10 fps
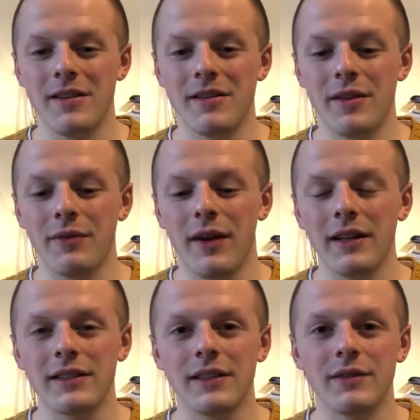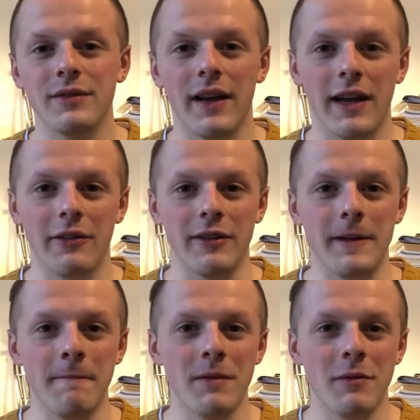So the factors vary,
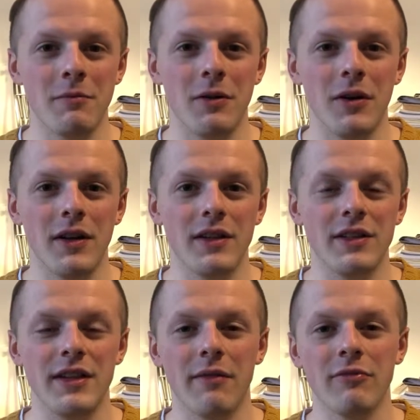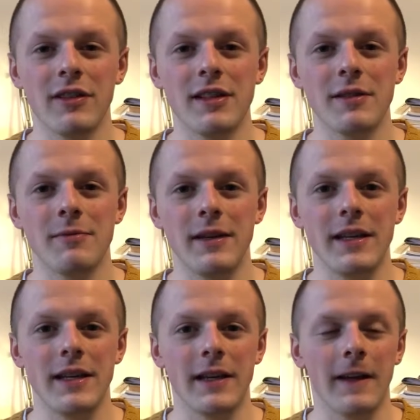but generally
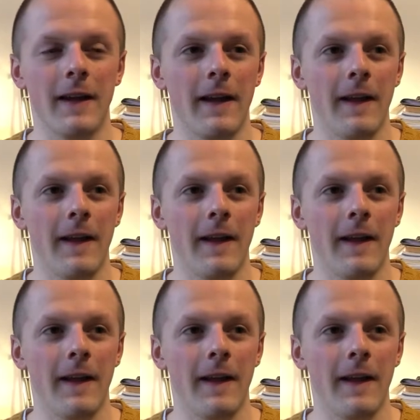speaking,